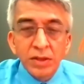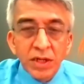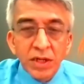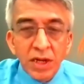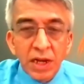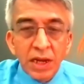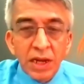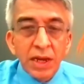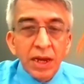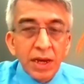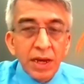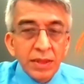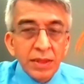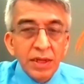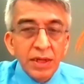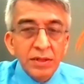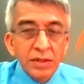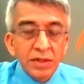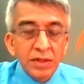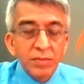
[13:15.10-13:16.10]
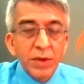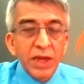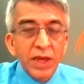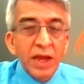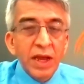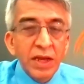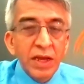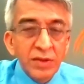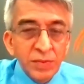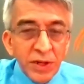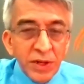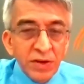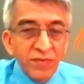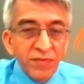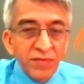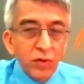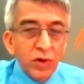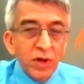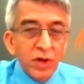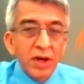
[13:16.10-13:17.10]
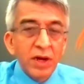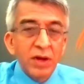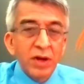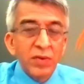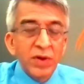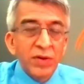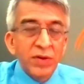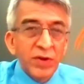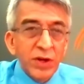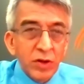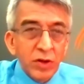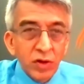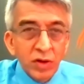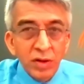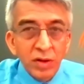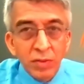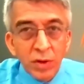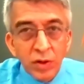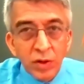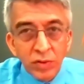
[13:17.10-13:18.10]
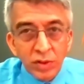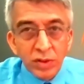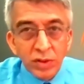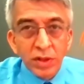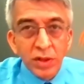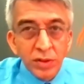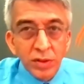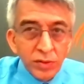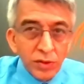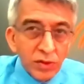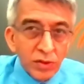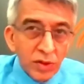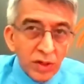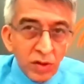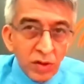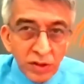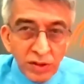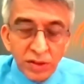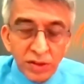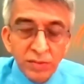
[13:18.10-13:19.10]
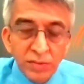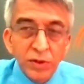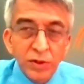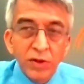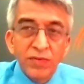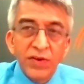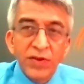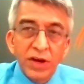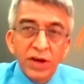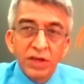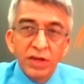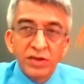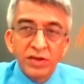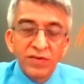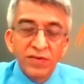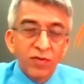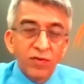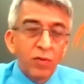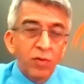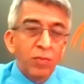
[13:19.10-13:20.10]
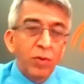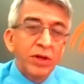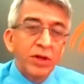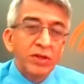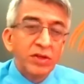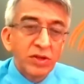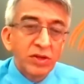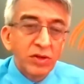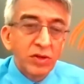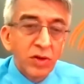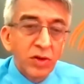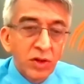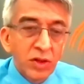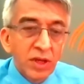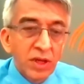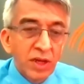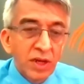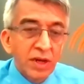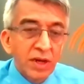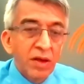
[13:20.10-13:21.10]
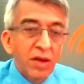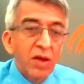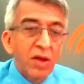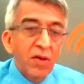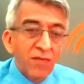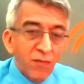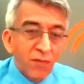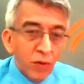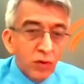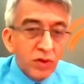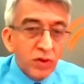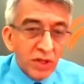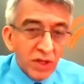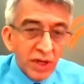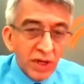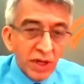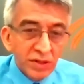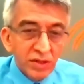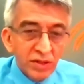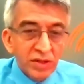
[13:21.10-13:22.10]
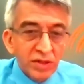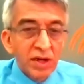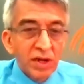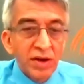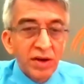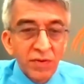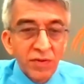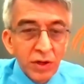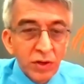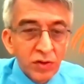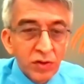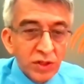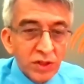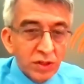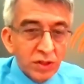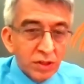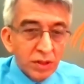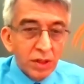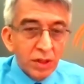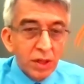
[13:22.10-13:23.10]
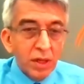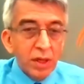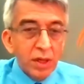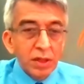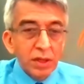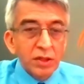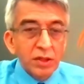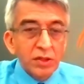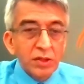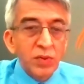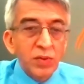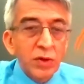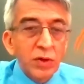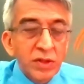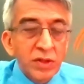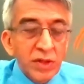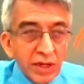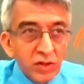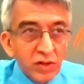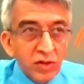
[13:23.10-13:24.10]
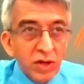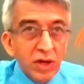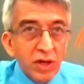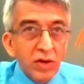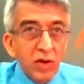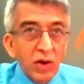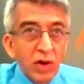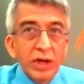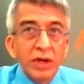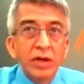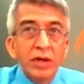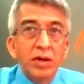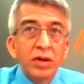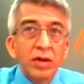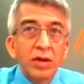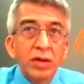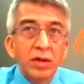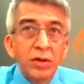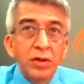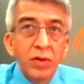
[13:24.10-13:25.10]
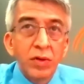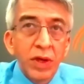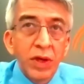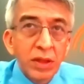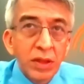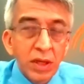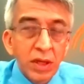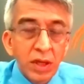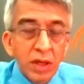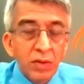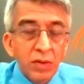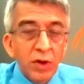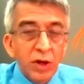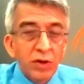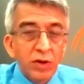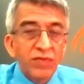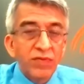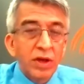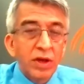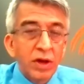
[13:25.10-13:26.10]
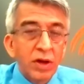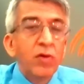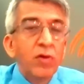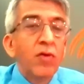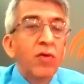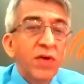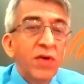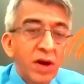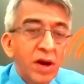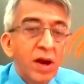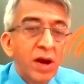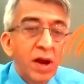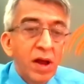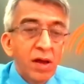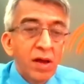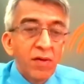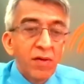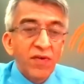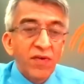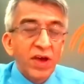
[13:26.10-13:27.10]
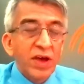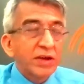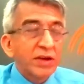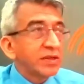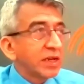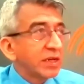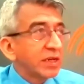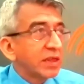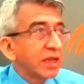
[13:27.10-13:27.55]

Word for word: Certainly, I think Germany has been a forerunner when we talk about, uh, so the concept of Industry four point oh, or the fourth industrial revolution. This was actually coined uh, during the one of the Hanover fairs.